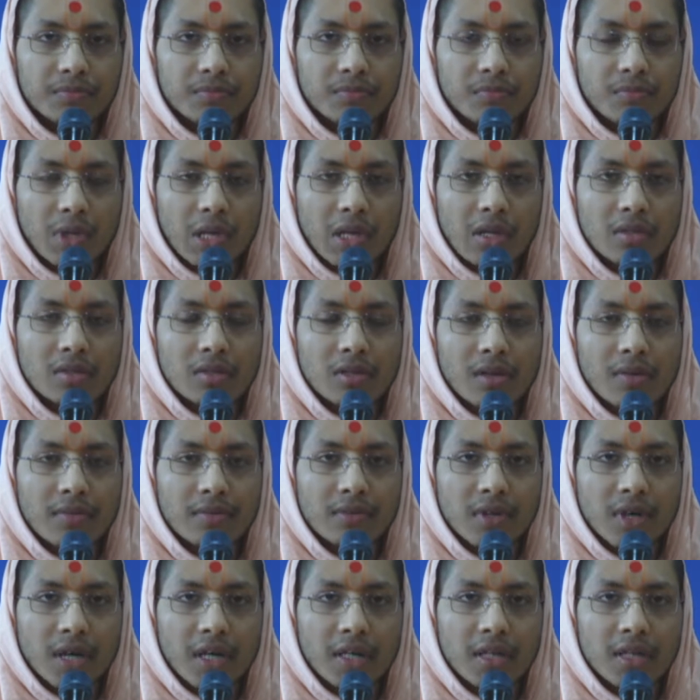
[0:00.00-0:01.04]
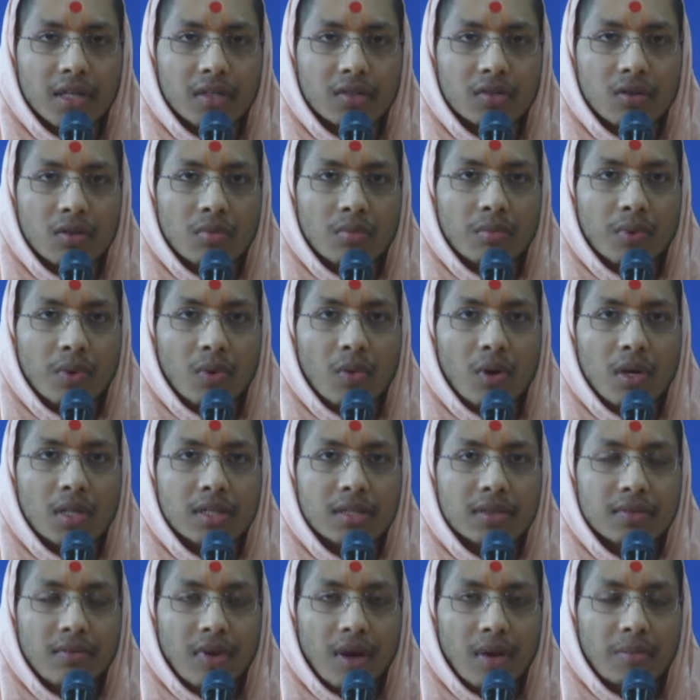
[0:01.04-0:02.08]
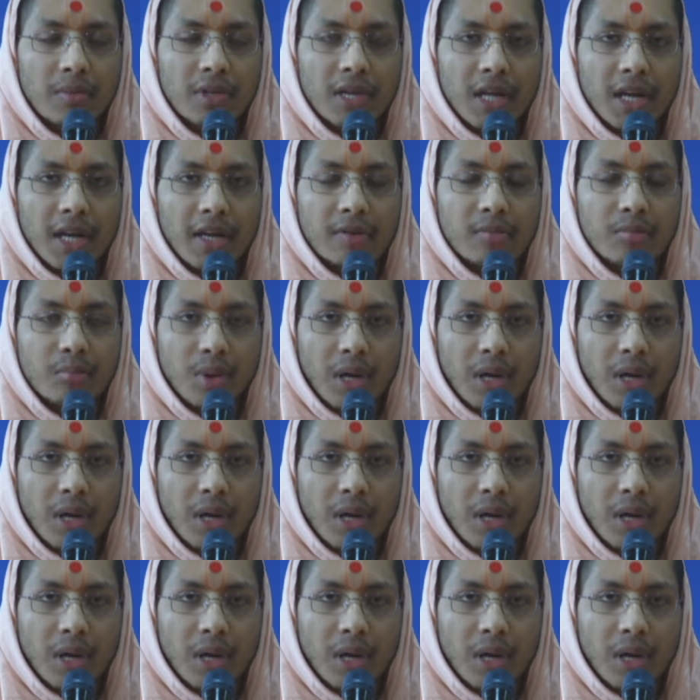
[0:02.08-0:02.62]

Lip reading: because of greatness of Bhagwan Swaminarayan.